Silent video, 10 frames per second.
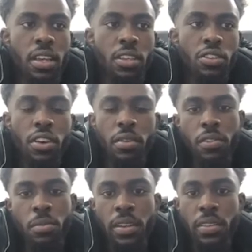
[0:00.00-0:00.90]
you know, in
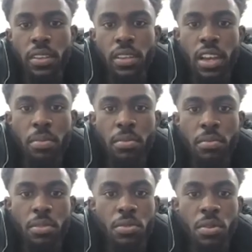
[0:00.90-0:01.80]
football anything can happen
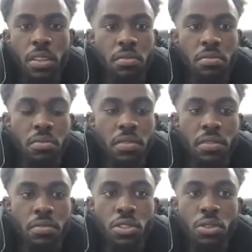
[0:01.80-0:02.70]
between
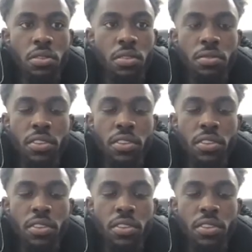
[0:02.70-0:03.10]
even 2 to 3